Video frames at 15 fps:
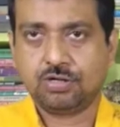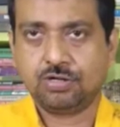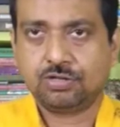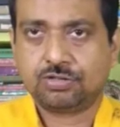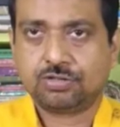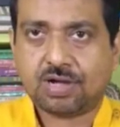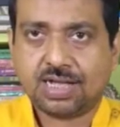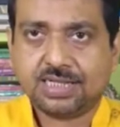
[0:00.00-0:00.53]

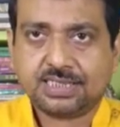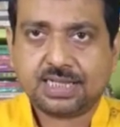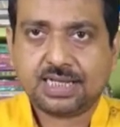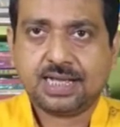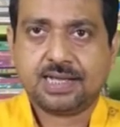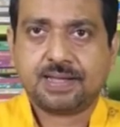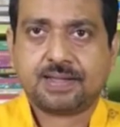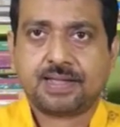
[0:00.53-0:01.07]
So I
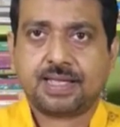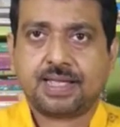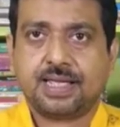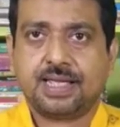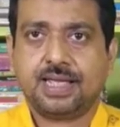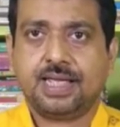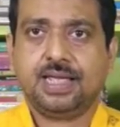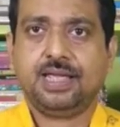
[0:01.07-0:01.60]
say,
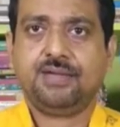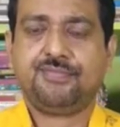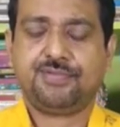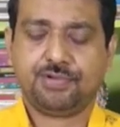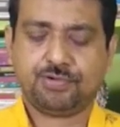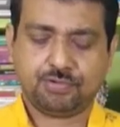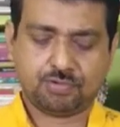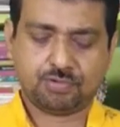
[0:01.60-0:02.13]
if
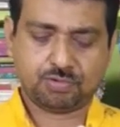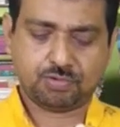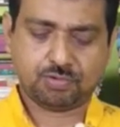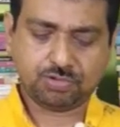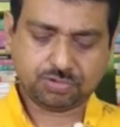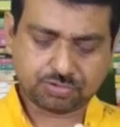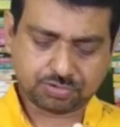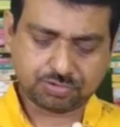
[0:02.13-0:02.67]
you
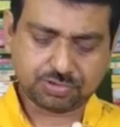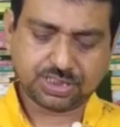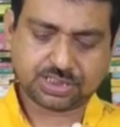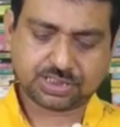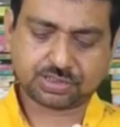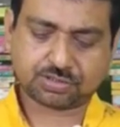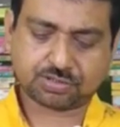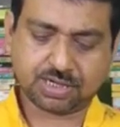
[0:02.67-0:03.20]
go through this
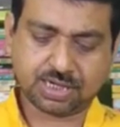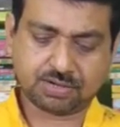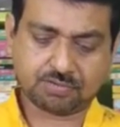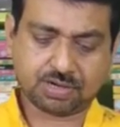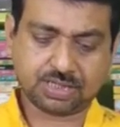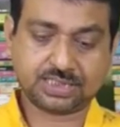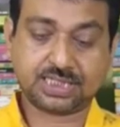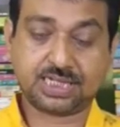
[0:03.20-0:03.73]
sonnet
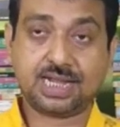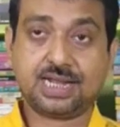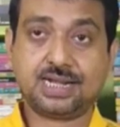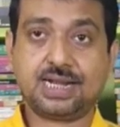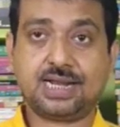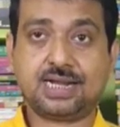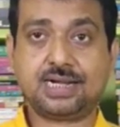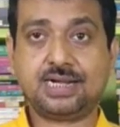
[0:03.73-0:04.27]
once
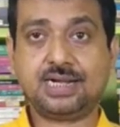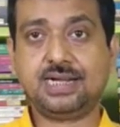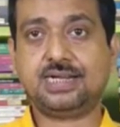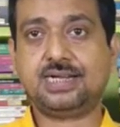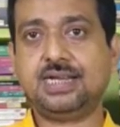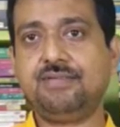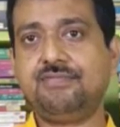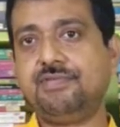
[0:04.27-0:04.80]
again and
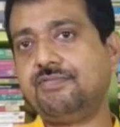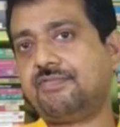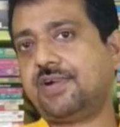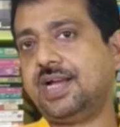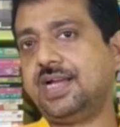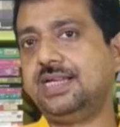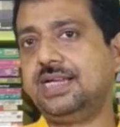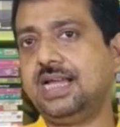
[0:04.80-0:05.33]
read, if you
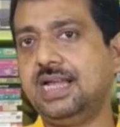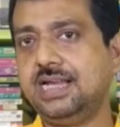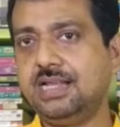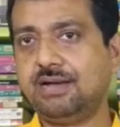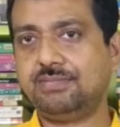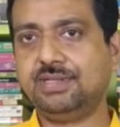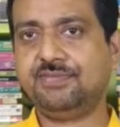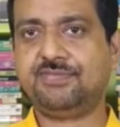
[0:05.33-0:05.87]
find any
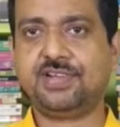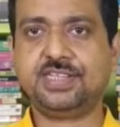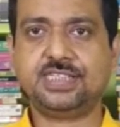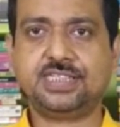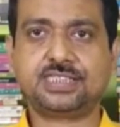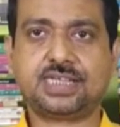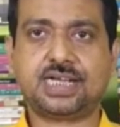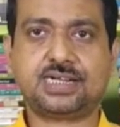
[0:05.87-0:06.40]
of the
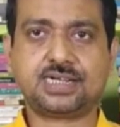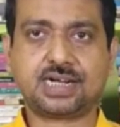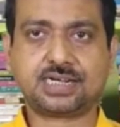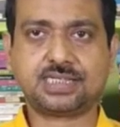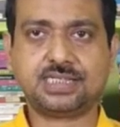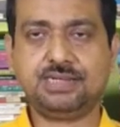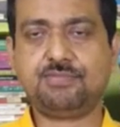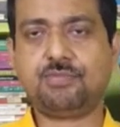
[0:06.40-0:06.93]
phrases
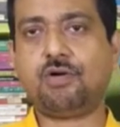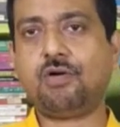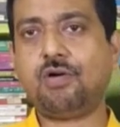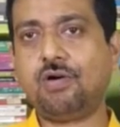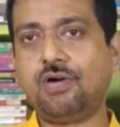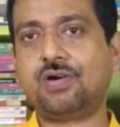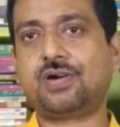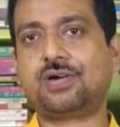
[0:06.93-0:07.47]
attractive
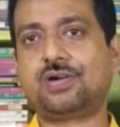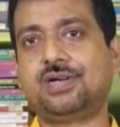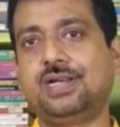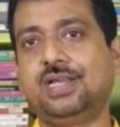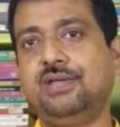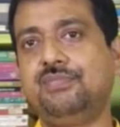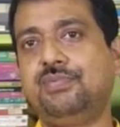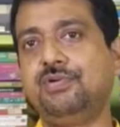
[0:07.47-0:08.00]
or
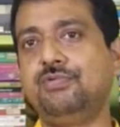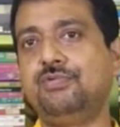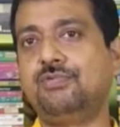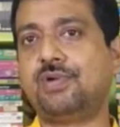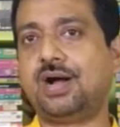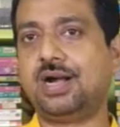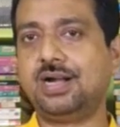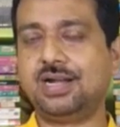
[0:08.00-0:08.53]
if you
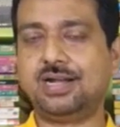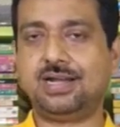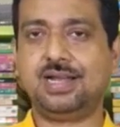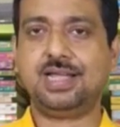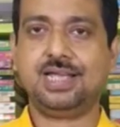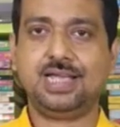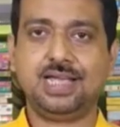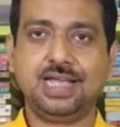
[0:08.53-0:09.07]
hurdle
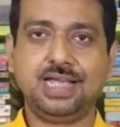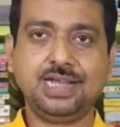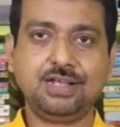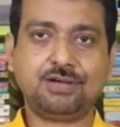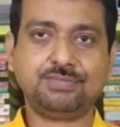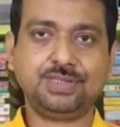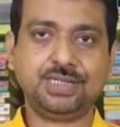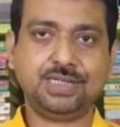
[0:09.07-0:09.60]
any
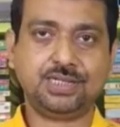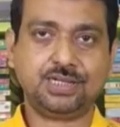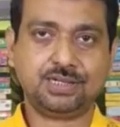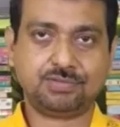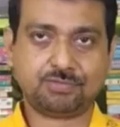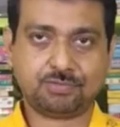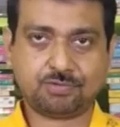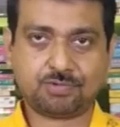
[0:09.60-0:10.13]
of the
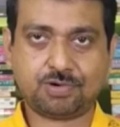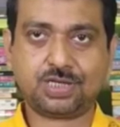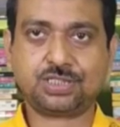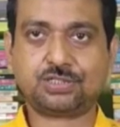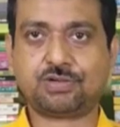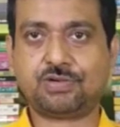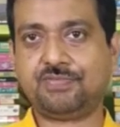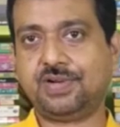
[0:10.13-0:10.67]

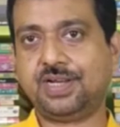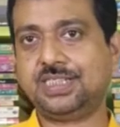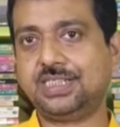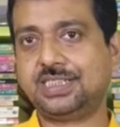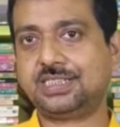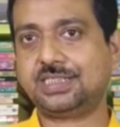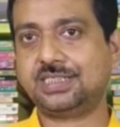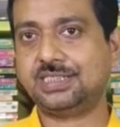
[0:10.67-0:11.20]
words or
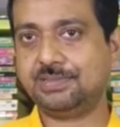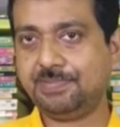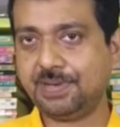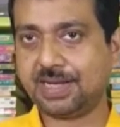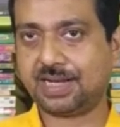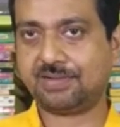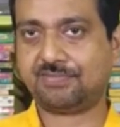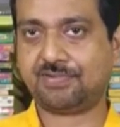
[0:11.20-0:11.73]
phrases
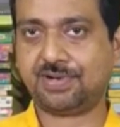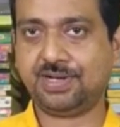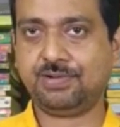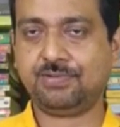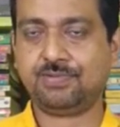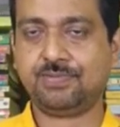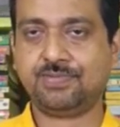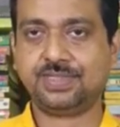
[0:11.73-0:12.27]
difficult for
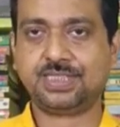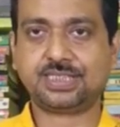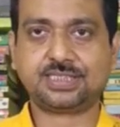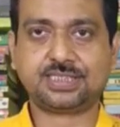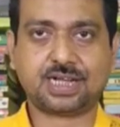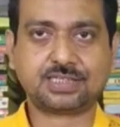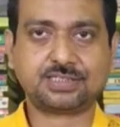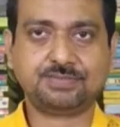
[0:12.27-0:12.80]
you,
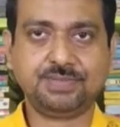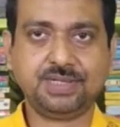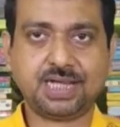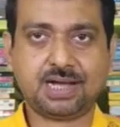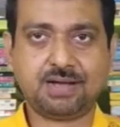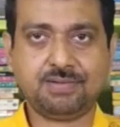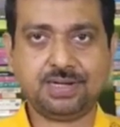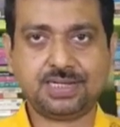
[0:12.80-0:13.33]
just ask me,
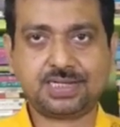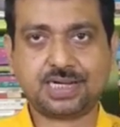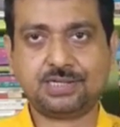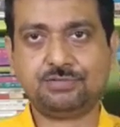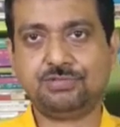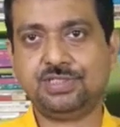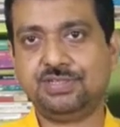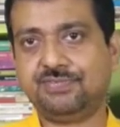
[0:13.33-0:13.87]
I will try
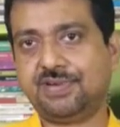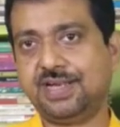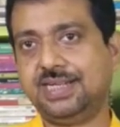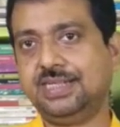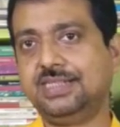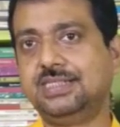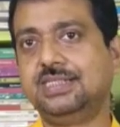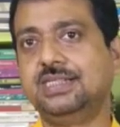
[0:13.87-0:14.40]
to define
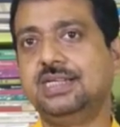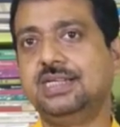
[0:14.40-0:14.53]
it.